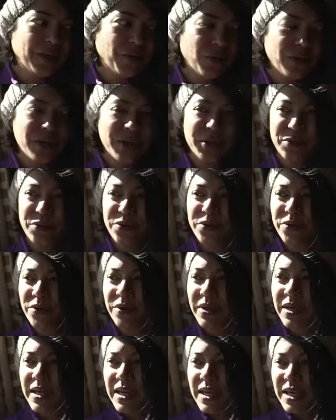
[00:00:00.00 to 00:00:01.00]
cold, you
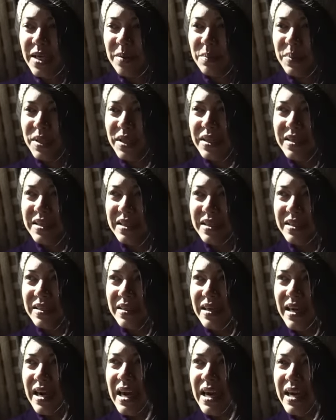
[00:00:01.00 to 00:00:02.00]
know. But
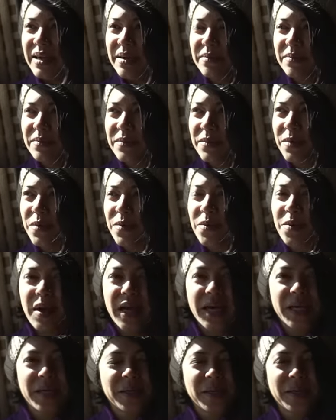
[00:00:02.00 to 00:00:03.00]
uh, I am
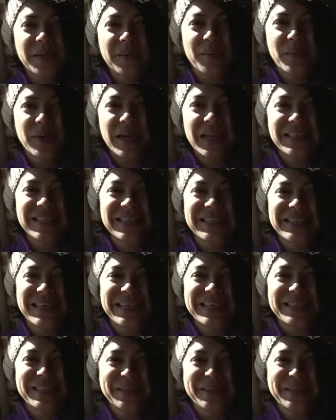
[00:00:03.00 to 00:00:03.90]
quite pleasantly